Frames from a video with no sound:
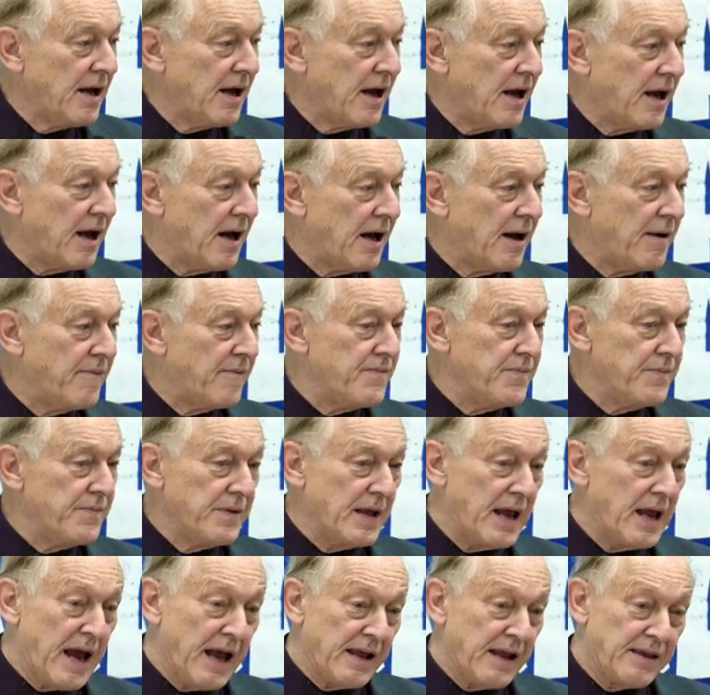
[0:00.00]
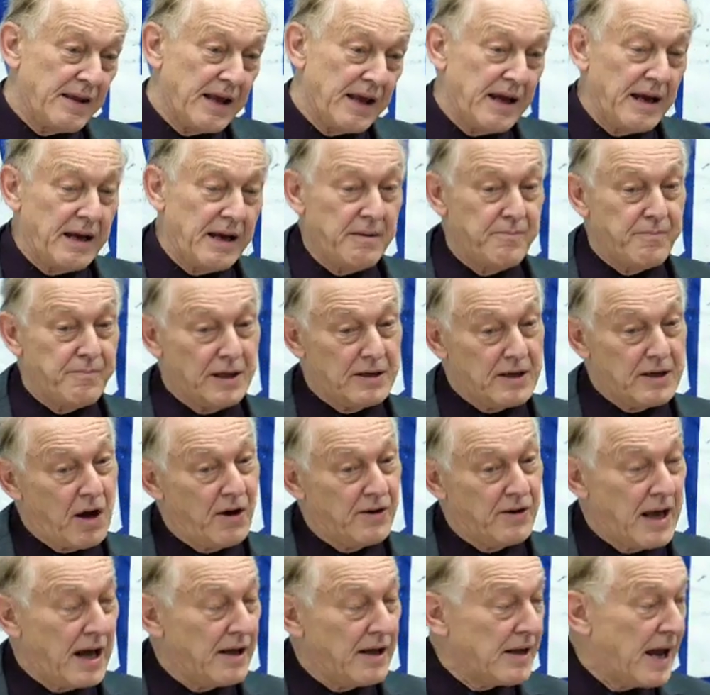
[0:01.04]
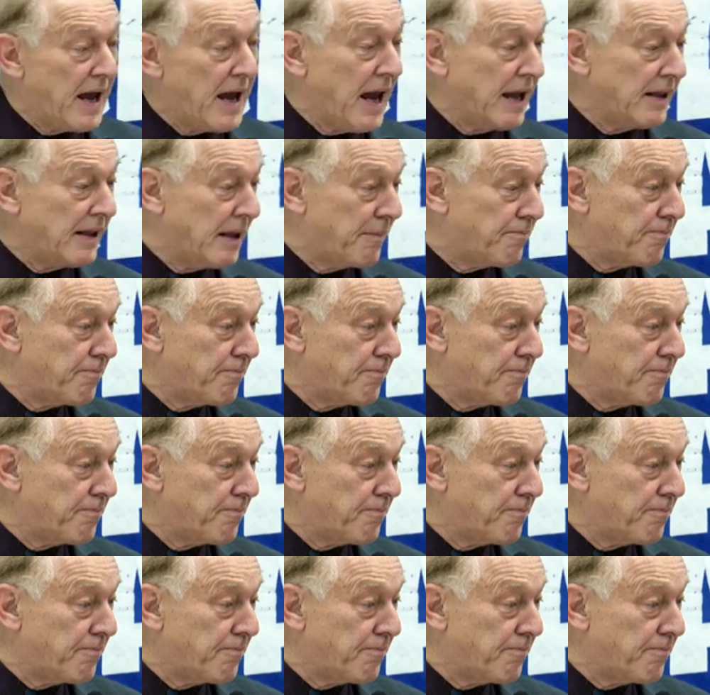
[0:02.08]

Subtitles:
But on the other hand,